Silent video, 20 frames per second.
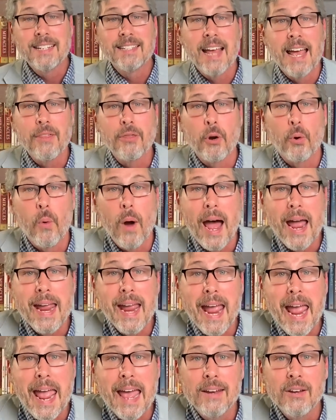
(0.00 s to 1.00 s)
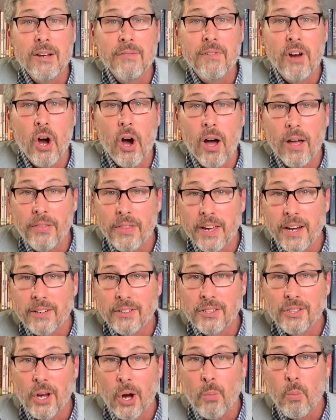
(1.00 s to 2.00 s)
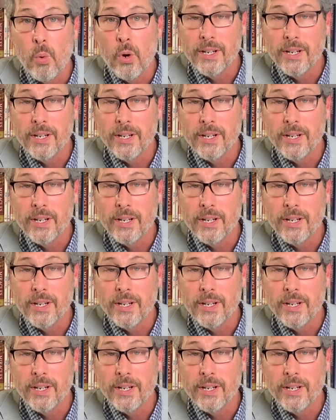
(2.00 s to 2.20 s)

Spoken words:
is at the right hand of God, there, Psalm